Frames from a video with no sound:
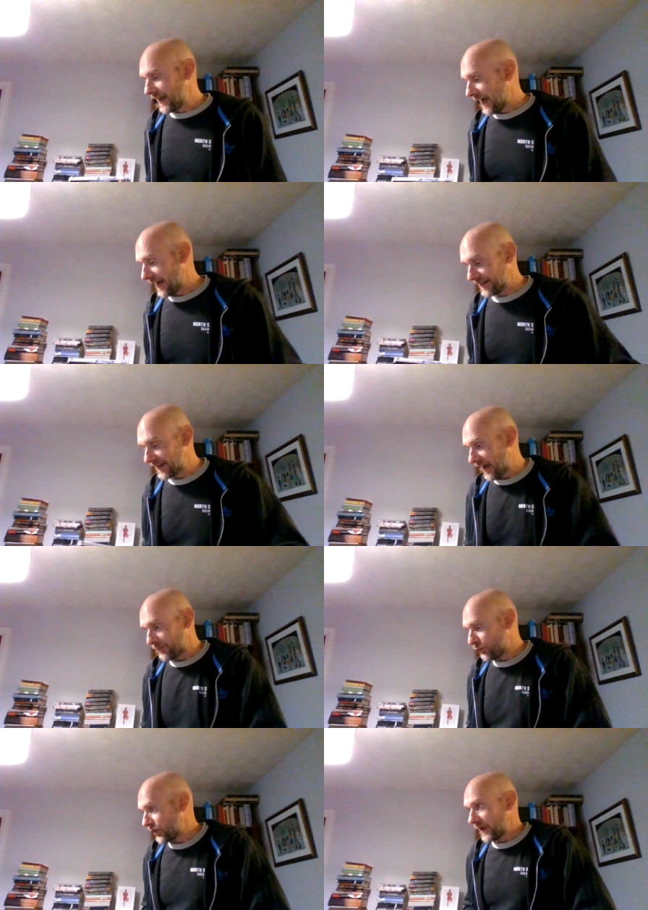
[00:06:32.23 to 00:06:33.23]
and
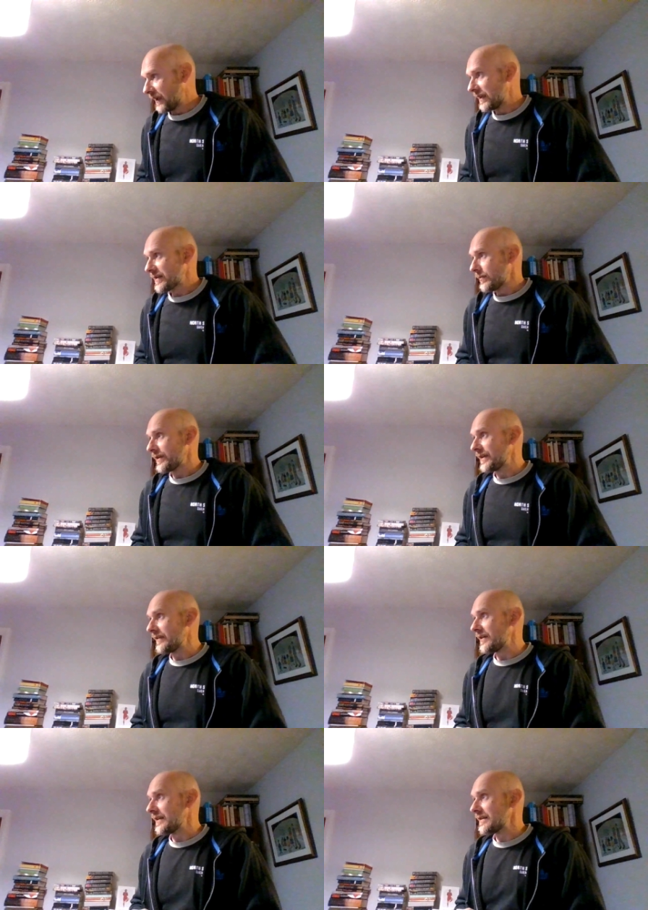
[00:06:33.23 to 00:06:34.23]
I'm really lazy with the
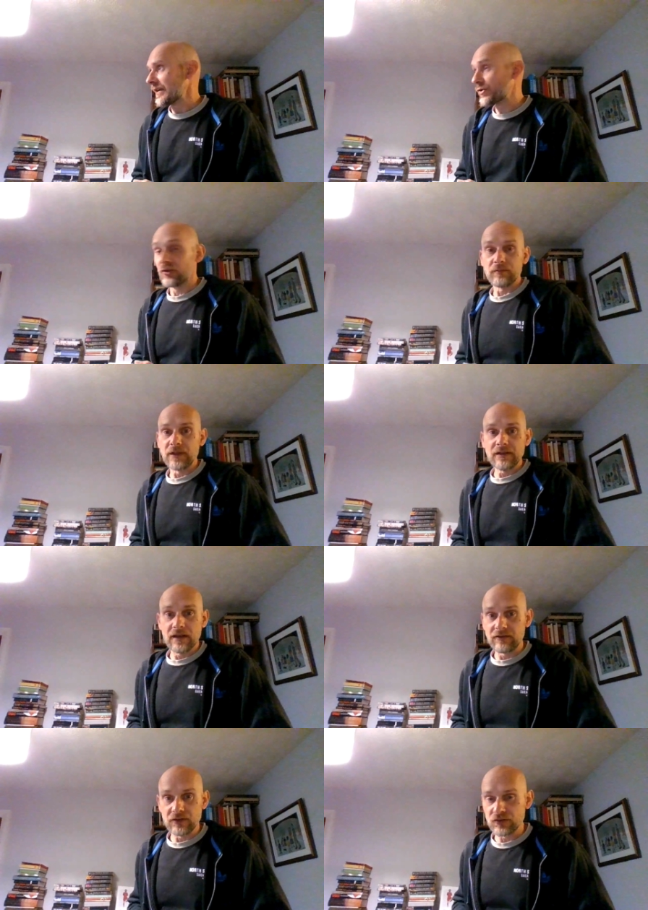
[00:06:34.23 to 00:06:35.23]
DVDs. I shouldn't be.
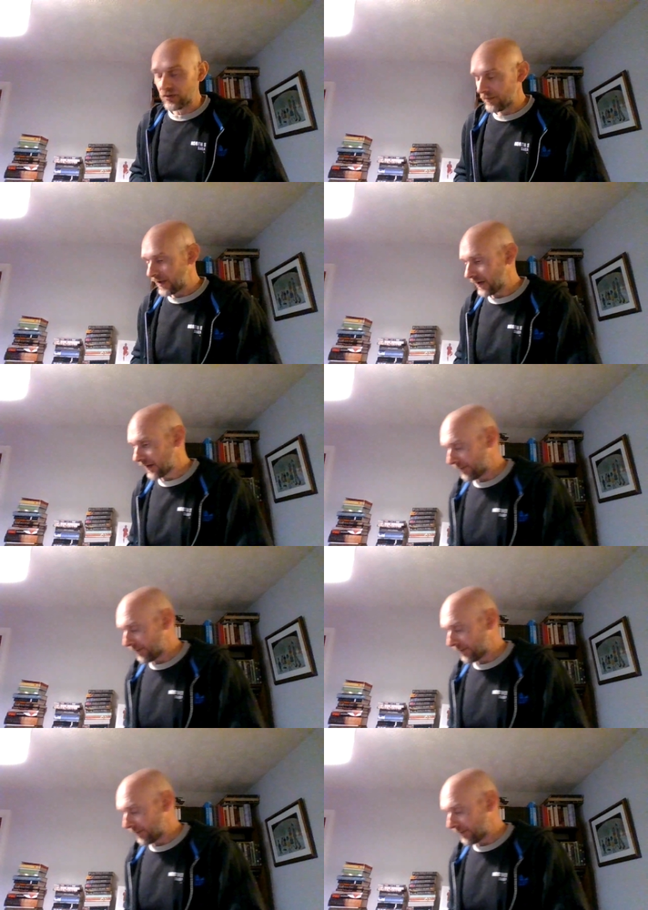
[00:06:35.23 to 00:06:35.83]
I really shouldn't be. I need to